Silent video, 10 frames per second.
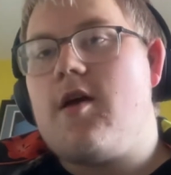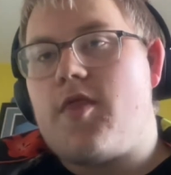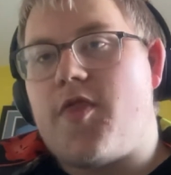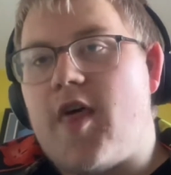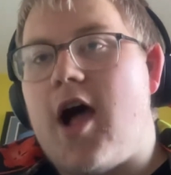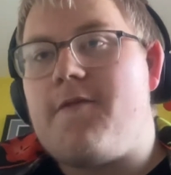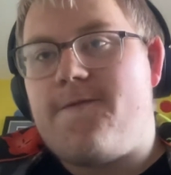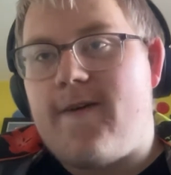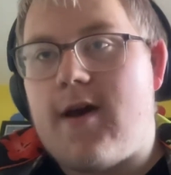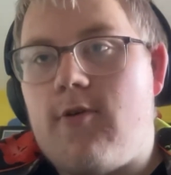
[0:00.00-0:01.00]
the third
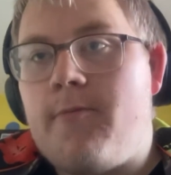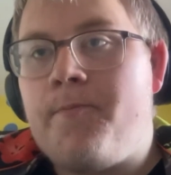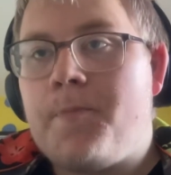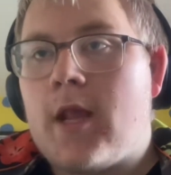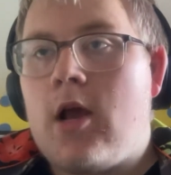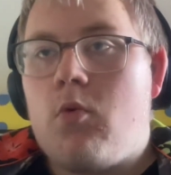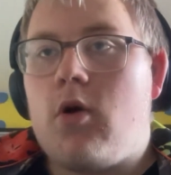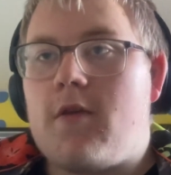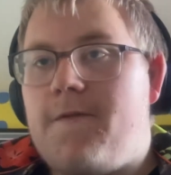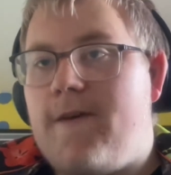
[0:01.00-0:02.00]
film
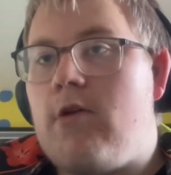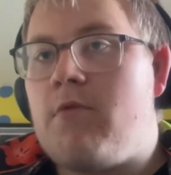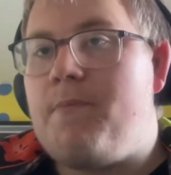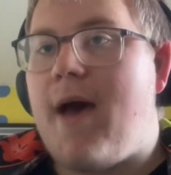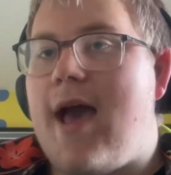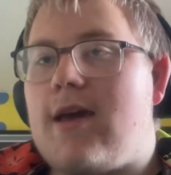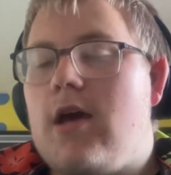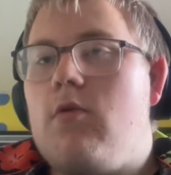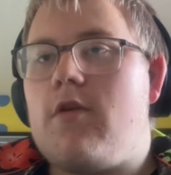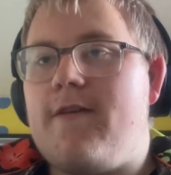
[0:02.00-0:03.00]
was filmed
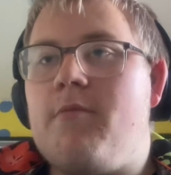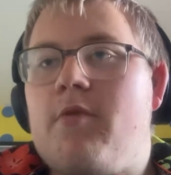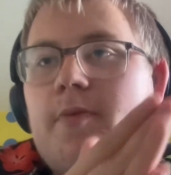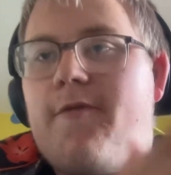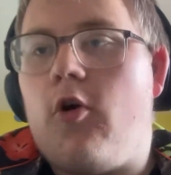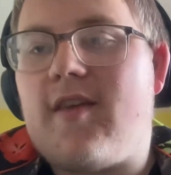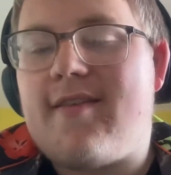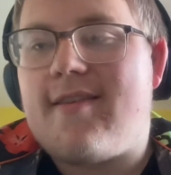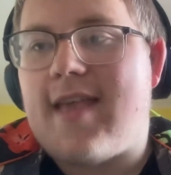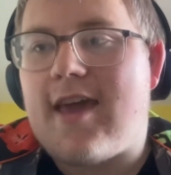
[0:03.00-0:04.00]
before the
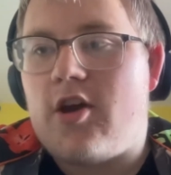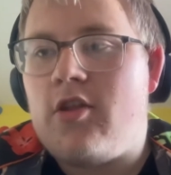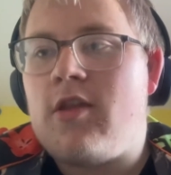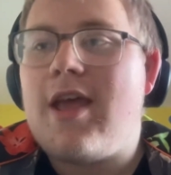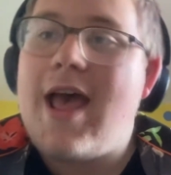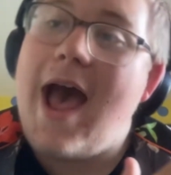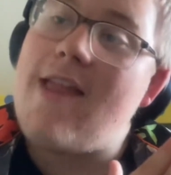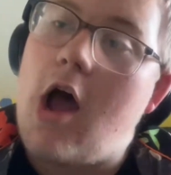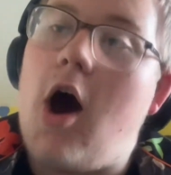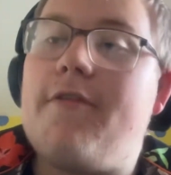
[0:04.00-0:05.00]
second,
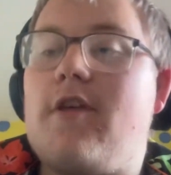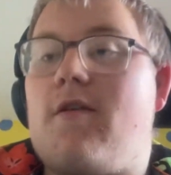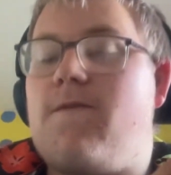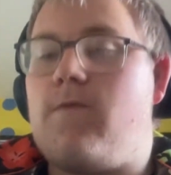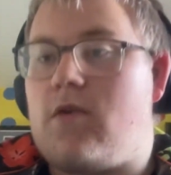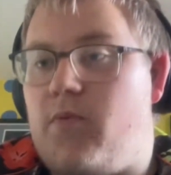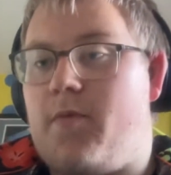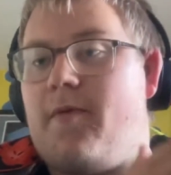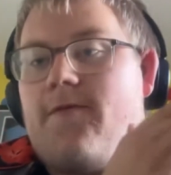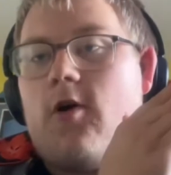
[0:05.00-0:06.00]
and
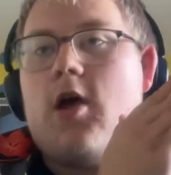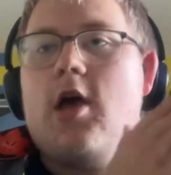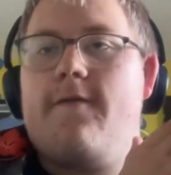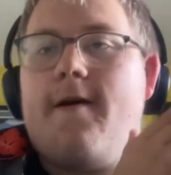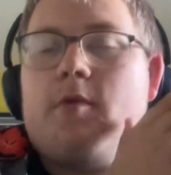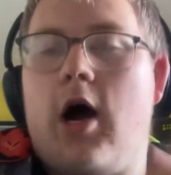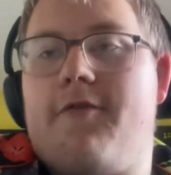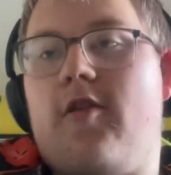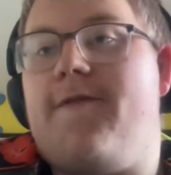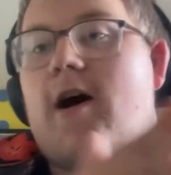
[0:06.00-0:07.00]
filmed
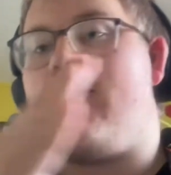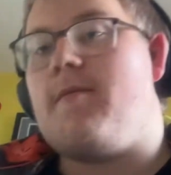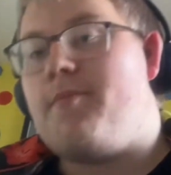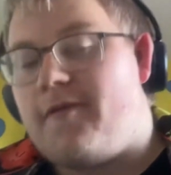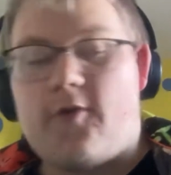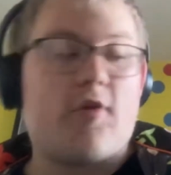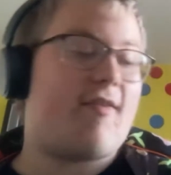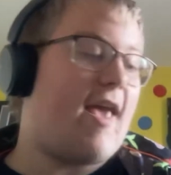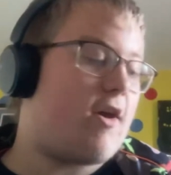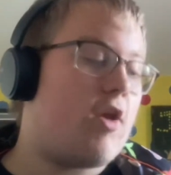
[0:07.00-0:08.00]
after the first and before the
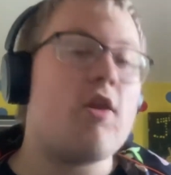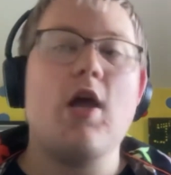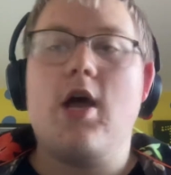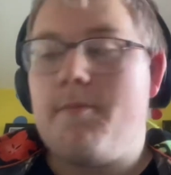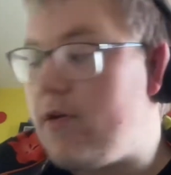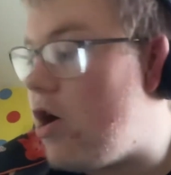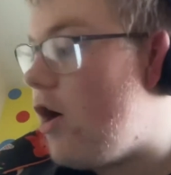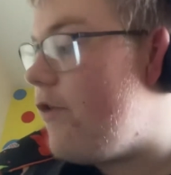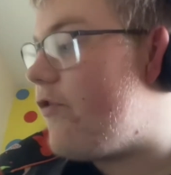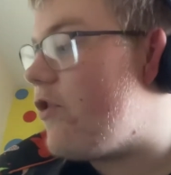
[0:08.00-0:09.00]
second,
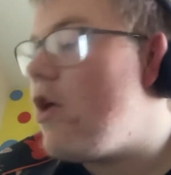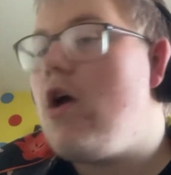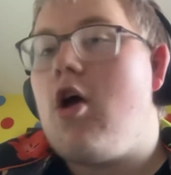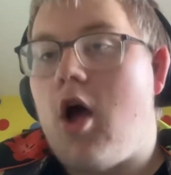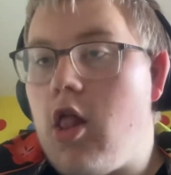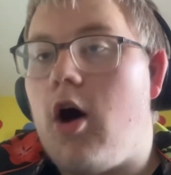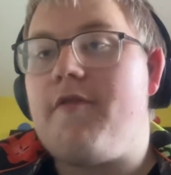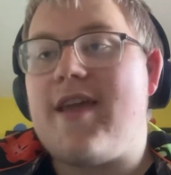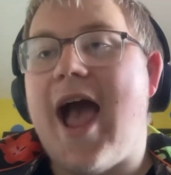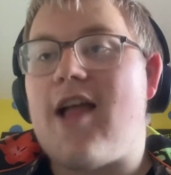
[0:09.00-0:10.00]
because a lot of
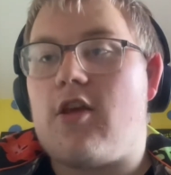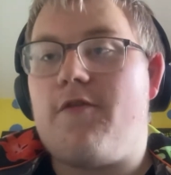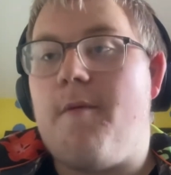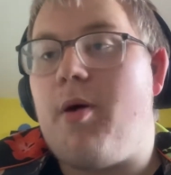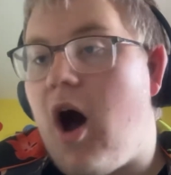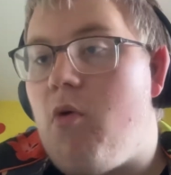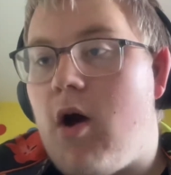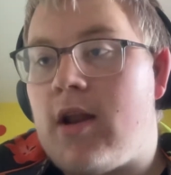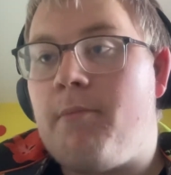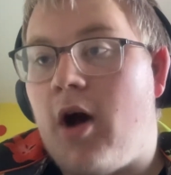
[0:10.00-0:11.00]
the actors from part
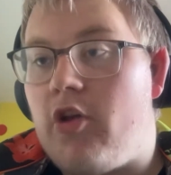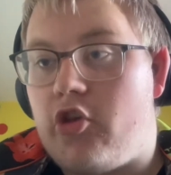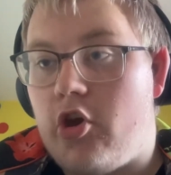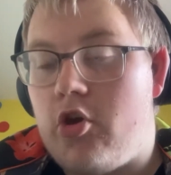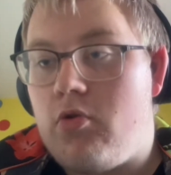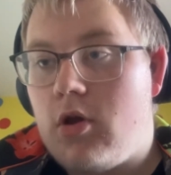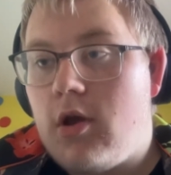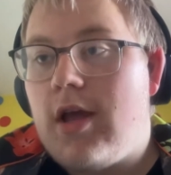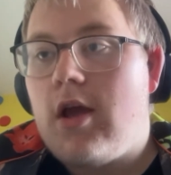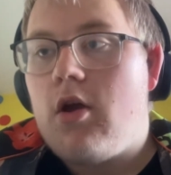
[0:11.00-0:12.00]
1 and part 2
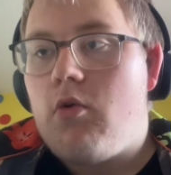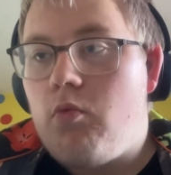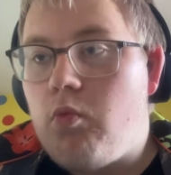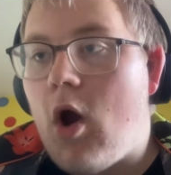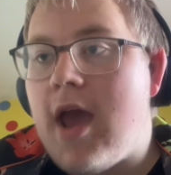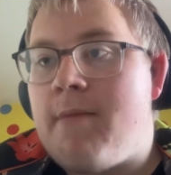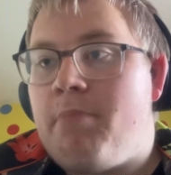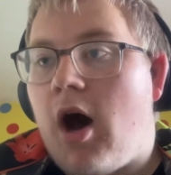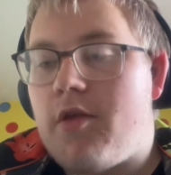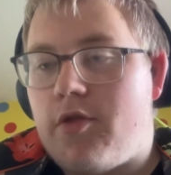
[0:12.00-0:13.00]
were in
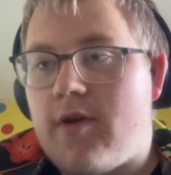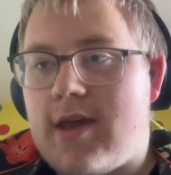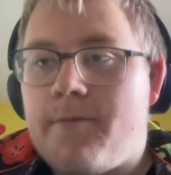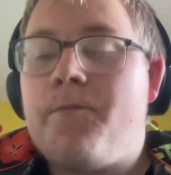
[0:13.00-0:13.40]
part 3.